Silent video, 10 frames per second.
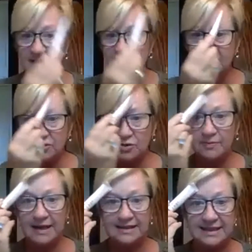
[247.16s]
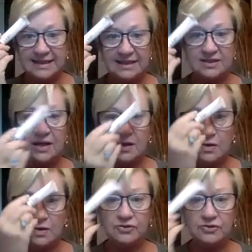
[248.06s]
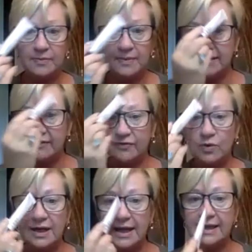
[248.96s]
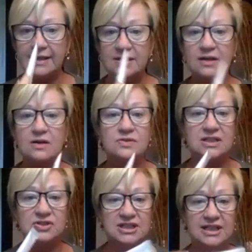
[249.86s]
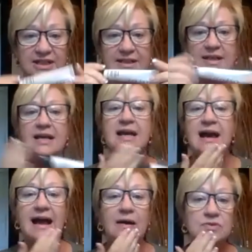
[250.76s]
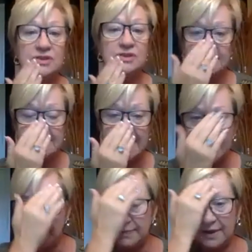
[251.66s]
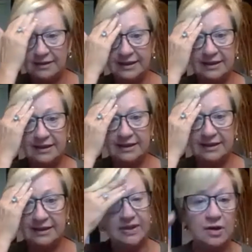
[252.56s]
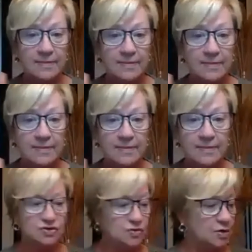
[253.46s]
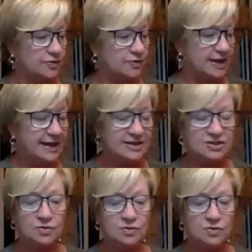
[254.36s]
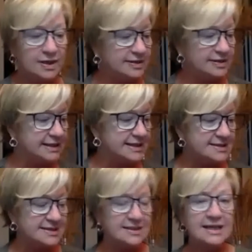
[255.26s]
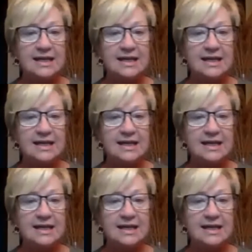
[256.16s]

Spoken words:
just through my T-zone, through my forehead, nose, and chin, I will just tap the oil mattifier just to kind of control that extra oiliness.